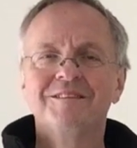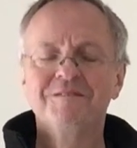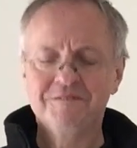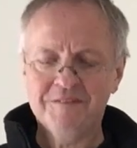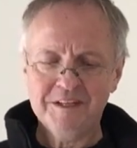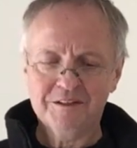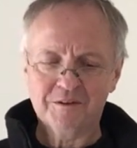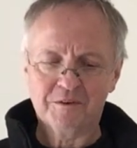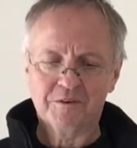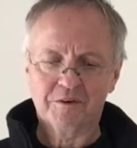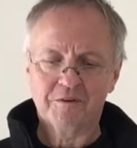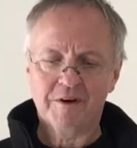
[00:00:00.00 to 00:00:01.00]
feet
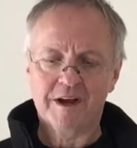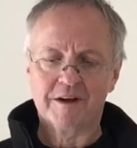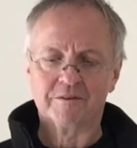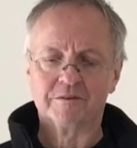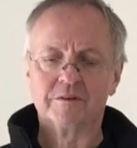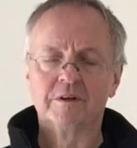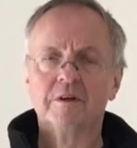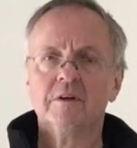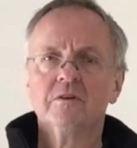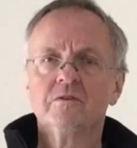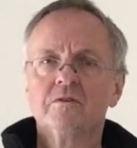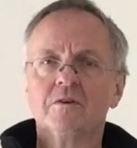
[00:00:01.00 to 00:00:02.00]
on the ground,
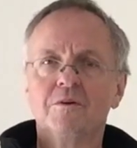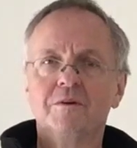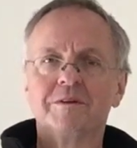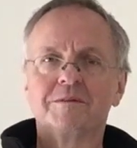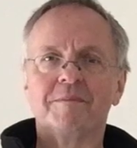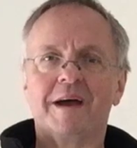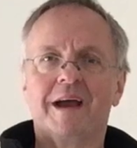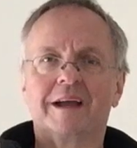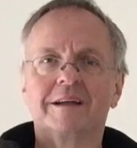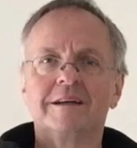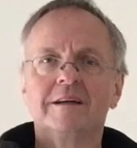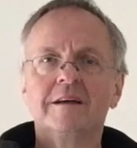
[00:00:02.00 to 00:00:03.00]
shoulders
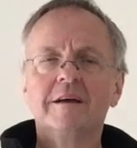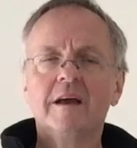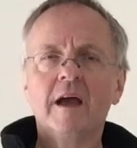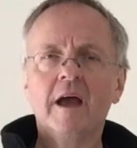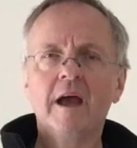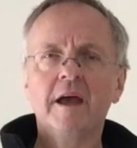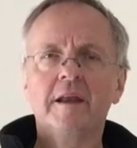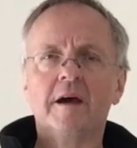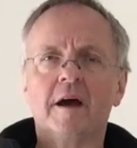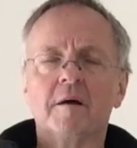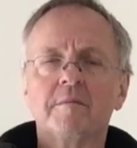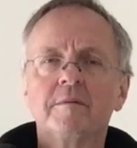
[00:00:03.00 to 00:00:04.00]
back, head
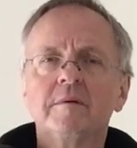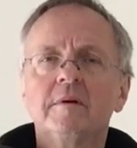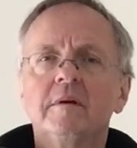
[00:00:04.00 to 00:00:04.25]
up,